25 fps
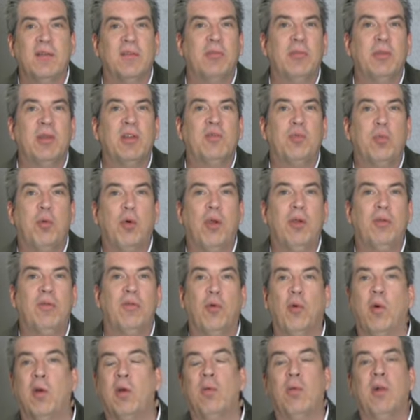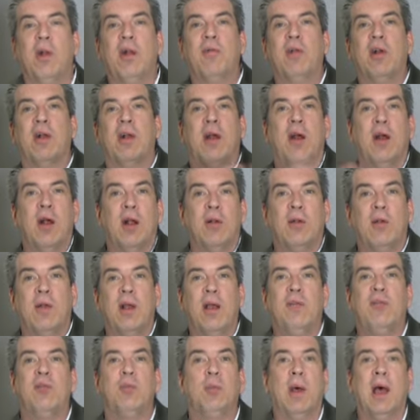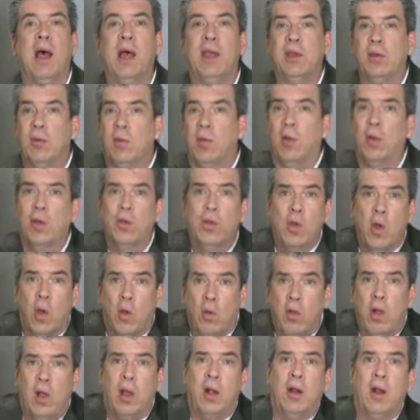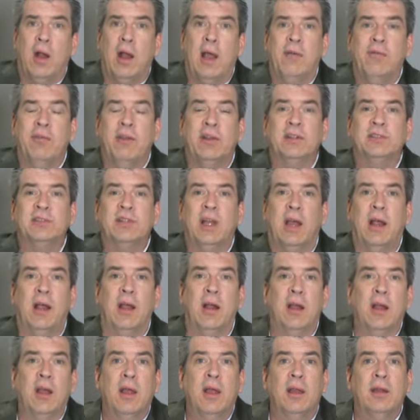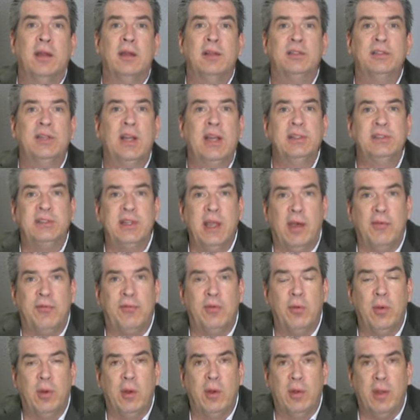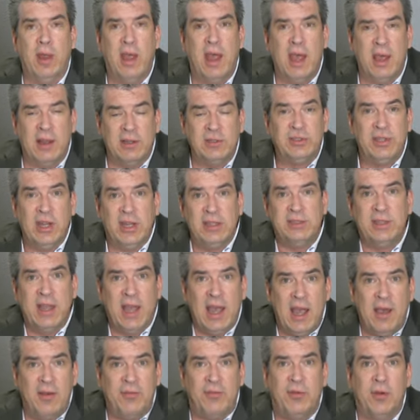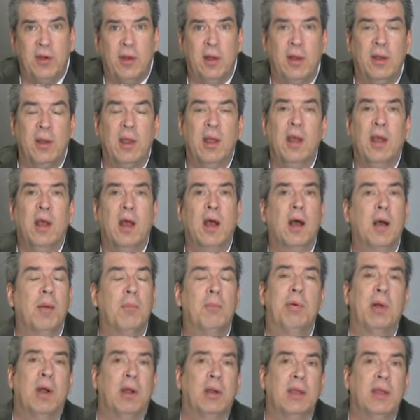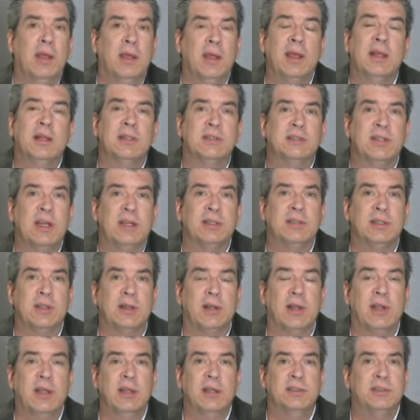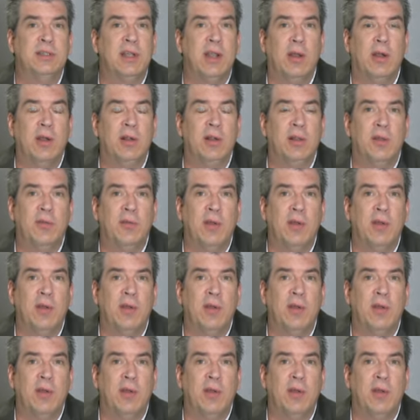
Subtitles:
From this point forward, whenever a car drives by, you'll no longer have a desire to chase after it, barking incessantly, scaring the